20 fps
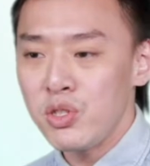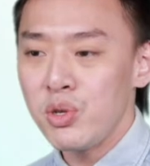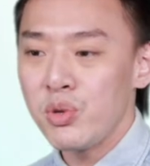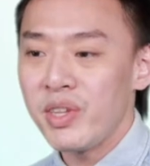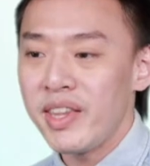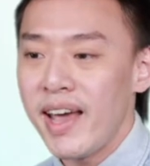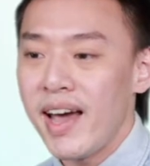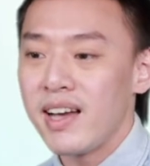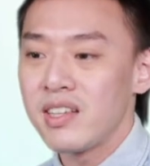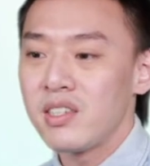to
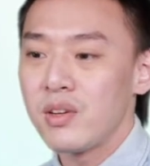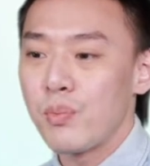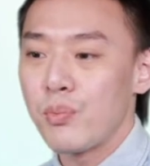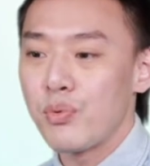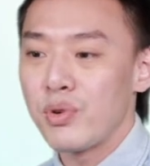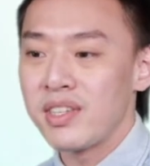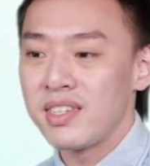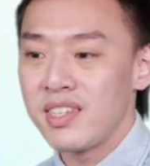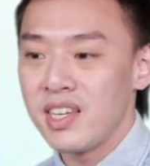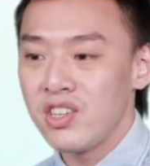that
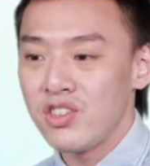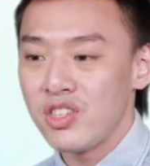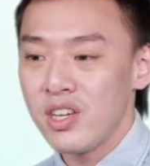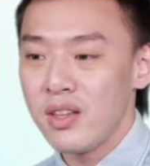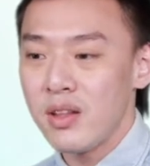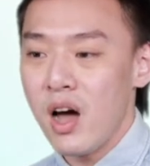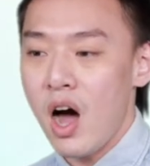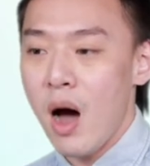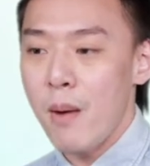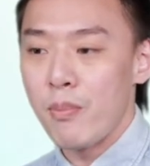
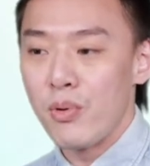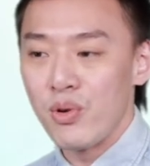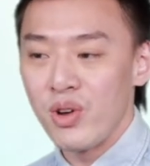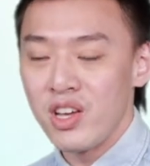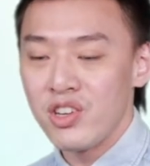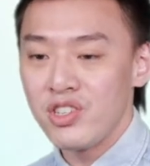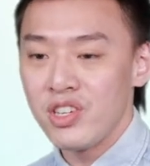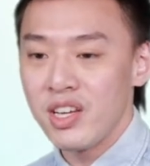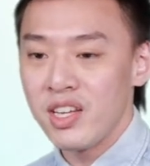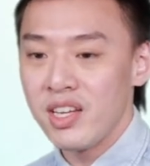precision
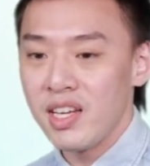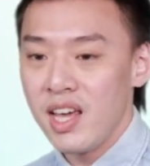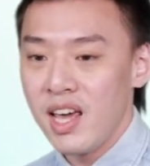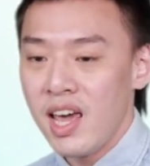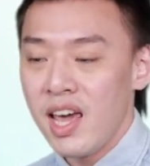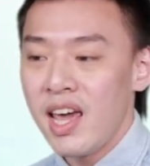operation